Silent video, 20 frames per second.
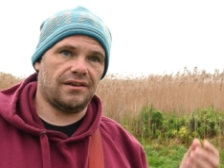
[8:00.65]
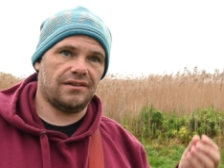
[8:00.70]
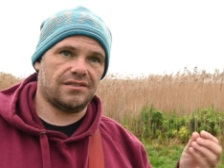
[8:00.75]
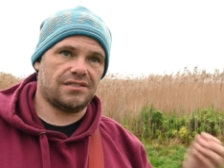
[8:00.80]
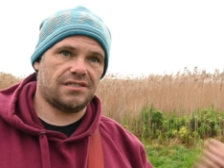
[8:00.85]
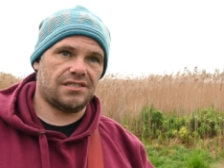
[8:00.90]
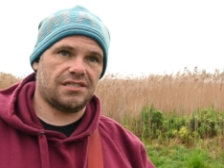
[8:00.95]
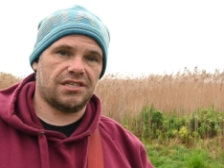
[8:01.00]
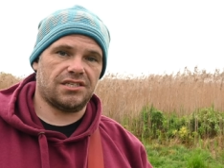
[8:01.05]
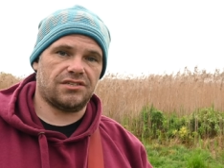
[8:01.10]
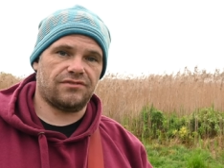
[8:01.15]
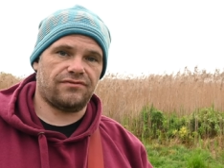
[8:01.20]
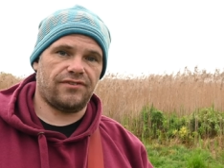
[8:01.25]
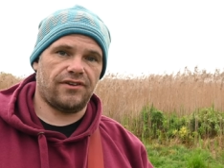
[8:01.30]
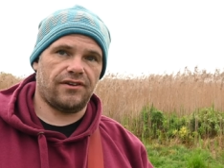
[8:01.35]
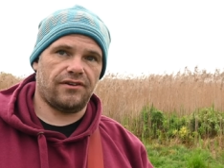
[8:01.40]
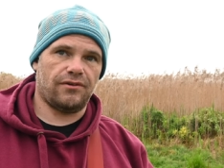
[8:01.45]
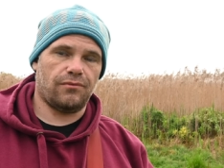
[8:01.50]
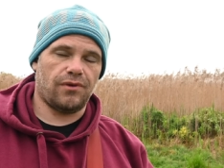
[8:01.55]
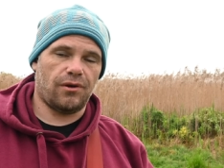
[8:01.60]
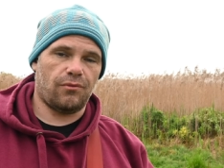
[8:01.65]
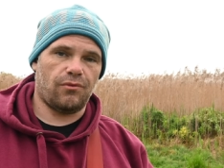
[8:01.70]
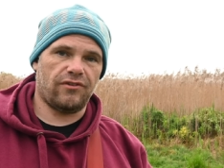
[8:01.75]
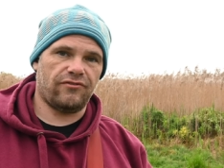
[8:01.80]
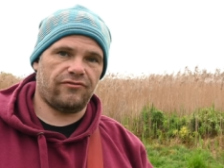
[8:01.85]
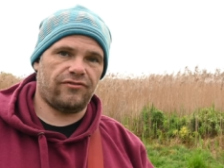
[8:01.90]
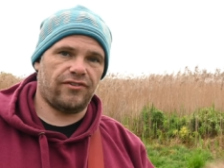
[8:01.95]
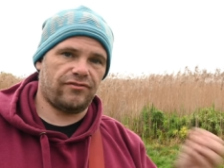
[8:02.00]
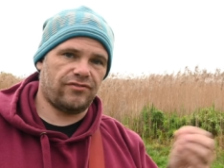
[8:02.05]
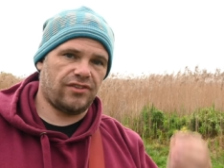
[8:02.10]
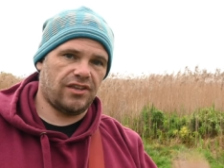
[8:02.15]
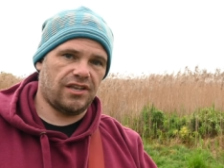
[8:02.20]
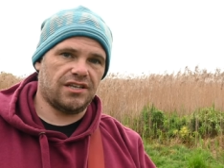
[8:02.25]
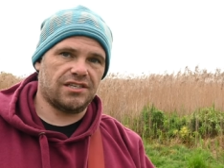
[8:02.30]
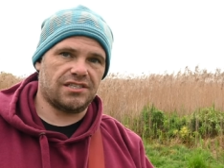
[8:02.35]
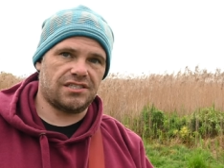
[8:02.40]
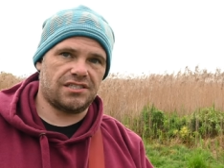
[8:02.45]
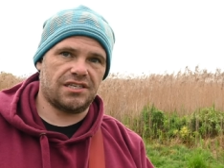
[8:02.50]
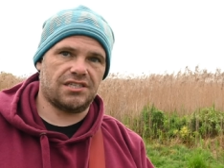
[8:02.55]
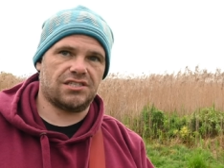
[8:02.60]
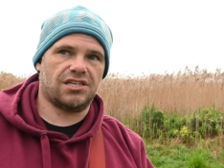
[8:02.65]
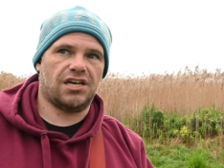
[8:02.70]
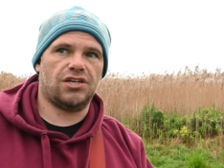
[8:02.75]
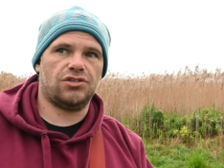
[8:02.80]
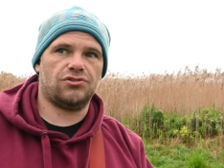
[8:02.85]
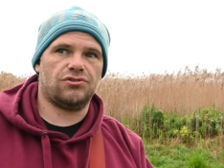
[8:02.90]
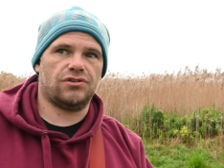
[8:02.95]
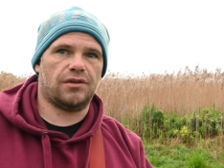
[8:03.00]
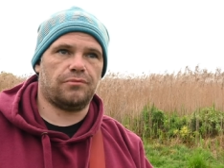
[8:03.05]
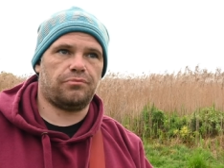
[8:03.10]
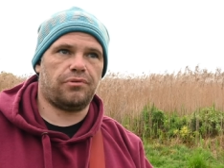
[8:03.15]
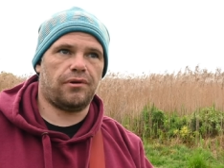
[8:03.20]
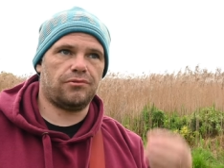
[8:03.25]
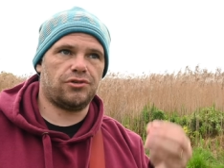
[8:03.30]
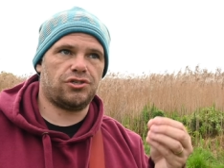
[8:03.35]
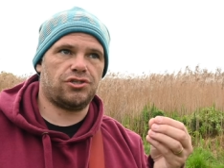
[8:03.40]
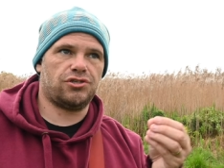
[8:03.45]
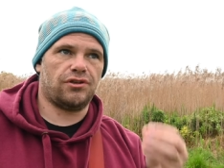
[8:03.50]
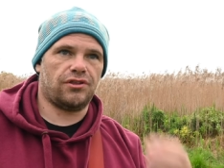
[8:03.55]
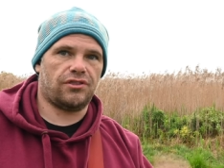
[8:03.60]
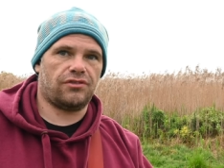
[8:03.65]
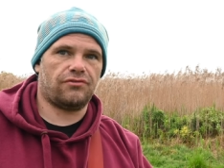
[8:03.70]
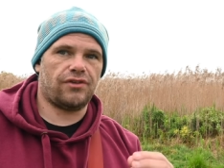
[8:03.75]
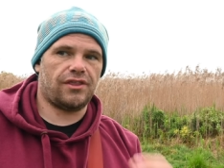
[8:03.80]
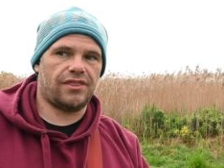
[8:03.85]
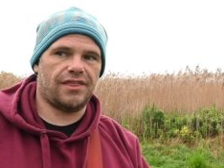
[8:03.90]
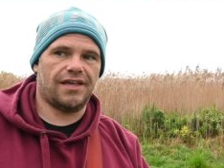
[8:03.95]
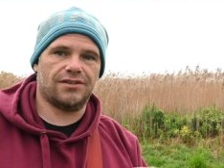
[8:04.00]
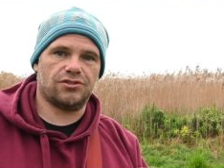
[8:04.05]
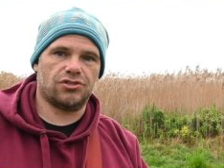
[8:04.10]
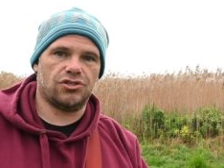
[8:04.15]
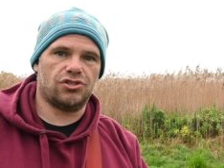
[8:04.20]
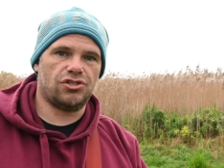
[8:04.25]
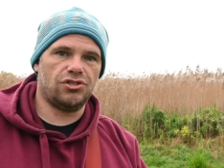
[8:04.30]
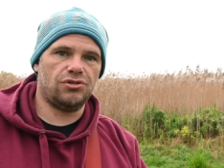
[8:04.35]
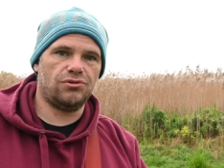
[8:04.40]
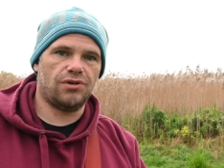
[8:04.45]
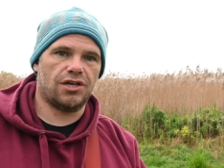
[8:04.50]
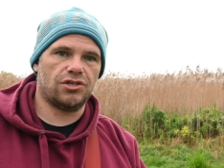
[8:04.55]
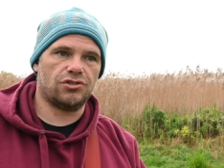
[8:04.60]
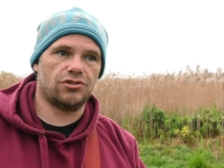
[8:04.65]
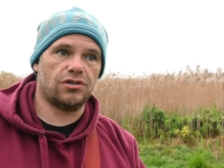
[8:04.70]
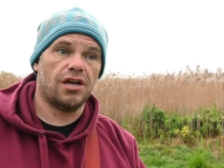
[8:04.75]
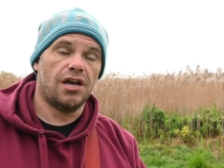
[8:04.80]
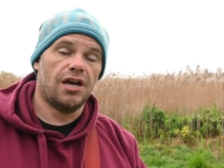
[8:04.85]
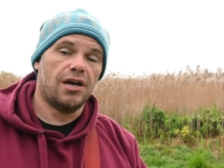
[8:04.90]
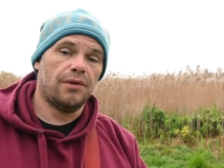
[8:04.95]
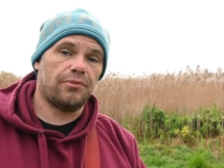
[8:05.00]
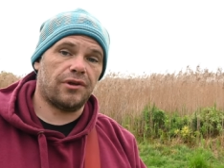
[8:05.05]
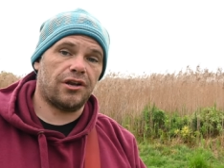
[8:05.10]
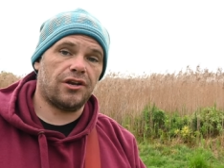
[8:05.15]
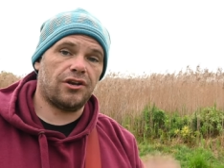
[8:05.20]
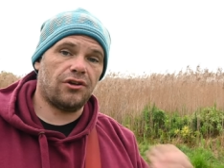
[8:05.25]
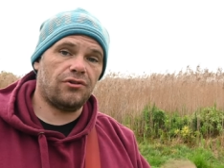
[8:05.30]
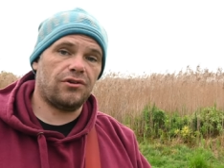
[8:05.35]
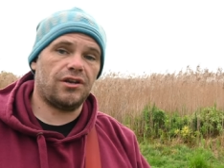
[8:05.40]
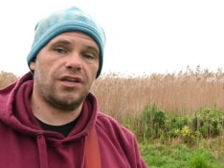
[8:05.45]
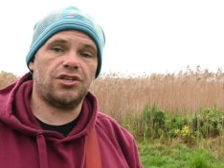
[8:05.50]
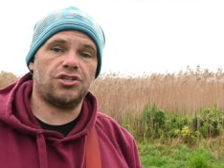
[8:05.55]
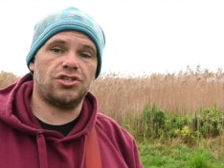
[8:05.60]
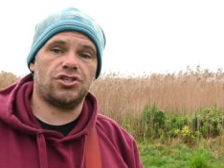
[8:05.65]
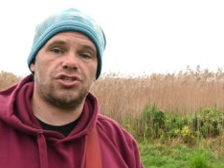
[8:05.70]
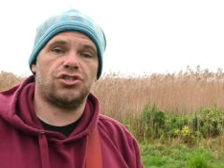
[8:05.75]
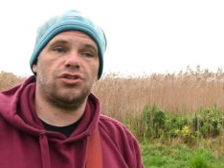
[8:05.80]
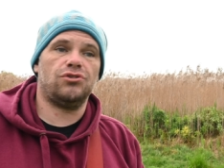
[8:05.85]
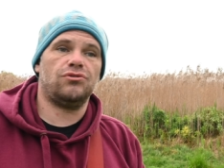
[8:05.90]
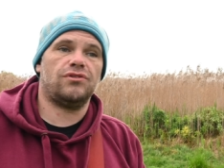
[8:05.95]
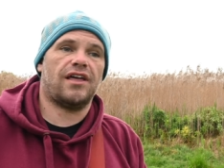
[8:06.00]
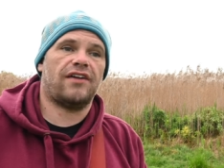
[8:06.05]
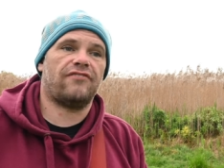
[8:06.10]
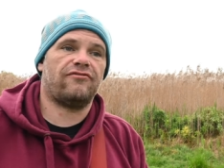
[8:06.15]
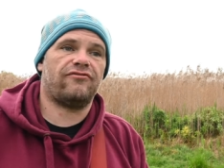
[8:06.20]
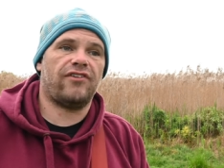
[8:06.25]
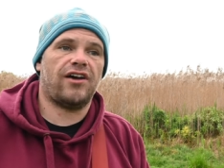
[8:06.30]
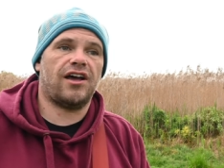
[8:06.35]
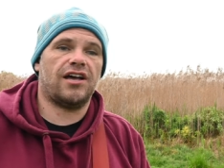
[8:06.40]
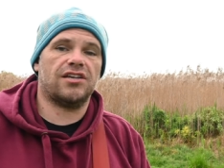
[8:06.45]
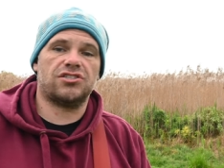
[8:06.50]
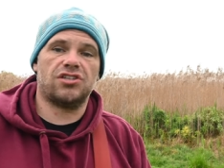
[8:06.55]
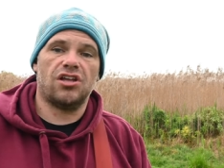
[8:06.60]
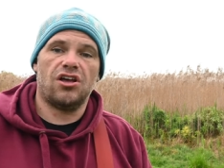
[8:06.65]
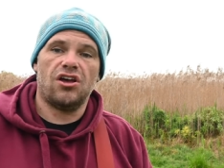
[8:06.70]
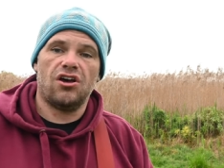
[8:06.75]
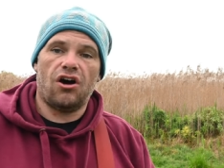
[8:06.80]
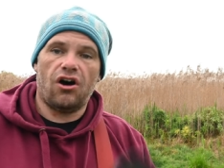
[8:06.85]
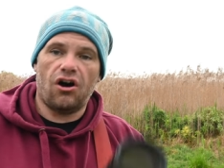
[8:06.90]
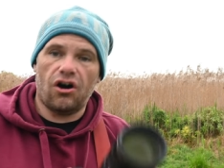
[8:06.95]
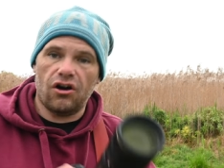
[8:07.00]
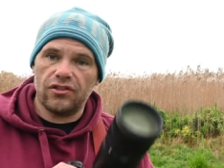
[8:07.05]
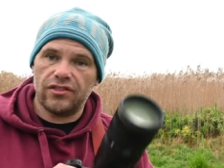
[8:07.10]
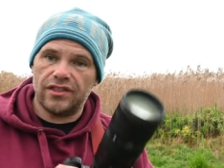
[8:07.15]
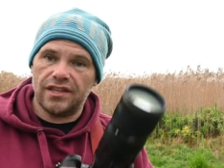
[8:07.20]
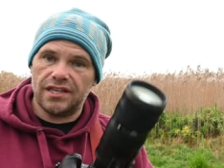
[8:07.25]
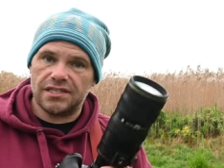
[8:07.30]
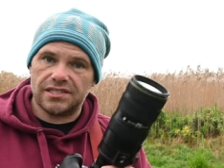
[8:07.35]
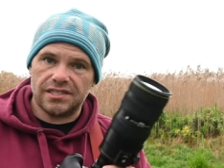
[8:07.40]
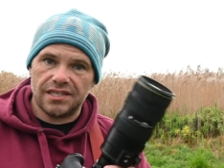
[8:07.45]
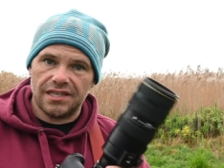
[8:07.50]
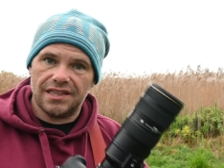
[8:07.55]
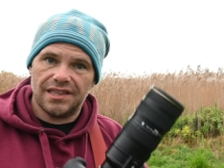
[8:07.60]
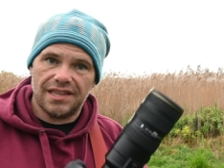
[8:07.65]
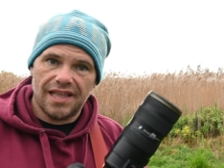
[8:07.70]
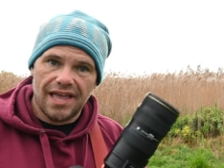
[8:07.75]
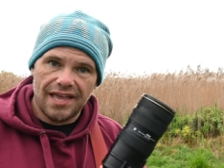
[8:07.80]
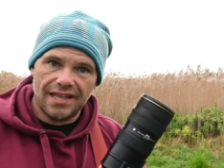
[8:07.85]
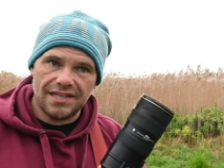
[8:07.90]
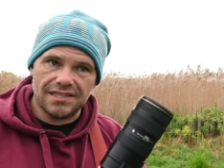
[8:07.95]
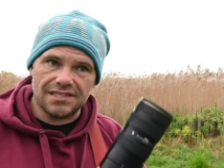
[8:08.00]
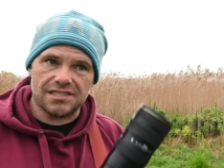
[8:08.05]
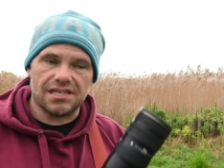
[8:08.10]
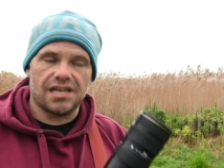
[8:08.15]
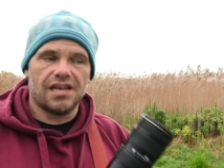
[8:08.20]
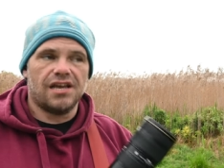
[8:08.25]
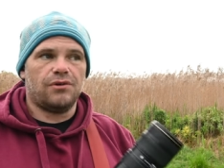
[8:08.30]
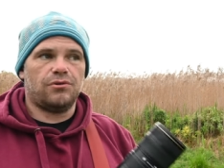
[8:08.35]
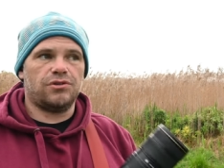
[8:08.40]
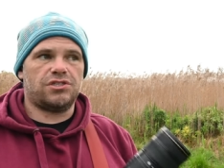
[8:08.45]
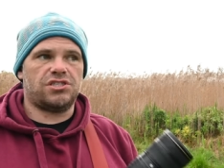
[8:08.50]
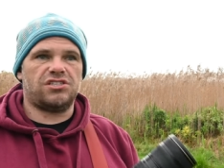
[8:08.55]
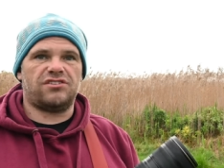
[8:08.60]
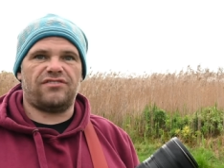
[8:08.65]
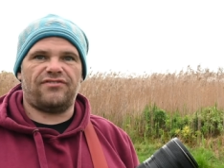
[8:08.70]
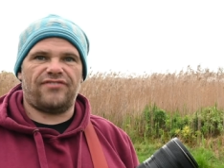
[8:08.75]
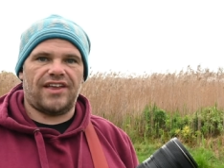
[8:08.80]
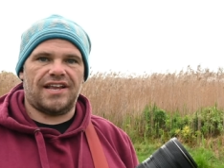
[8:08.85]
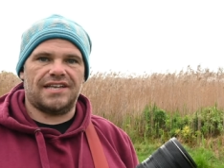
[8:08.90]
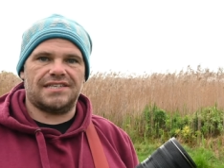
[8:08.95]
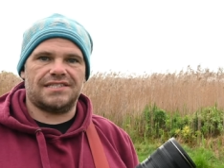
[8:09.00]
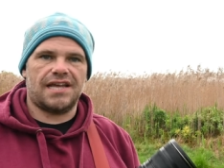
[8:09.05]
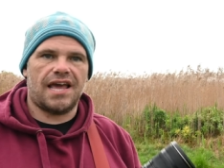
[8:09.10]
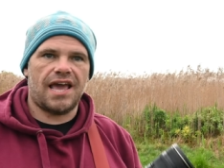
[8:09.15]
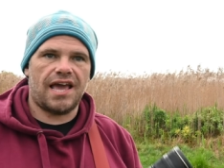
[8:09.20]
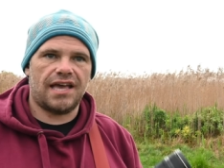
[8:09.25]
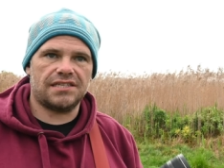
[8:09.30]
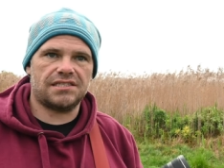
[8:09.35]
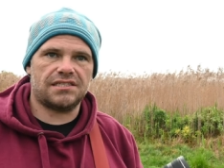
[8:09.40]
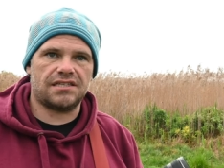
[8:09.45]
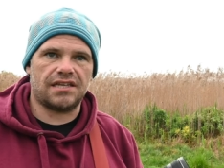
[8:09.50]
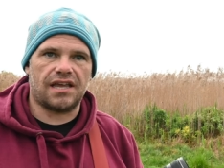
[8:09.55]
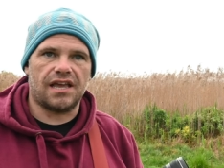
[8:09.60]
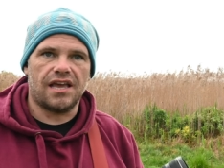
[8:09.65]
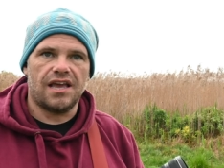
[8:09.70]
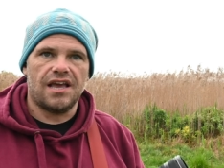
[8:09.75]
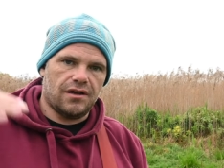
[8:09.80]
six 150 to 600, I'd probably shoot at 3,200, but I don't need to shoot that fast on this lens, which is fantastic.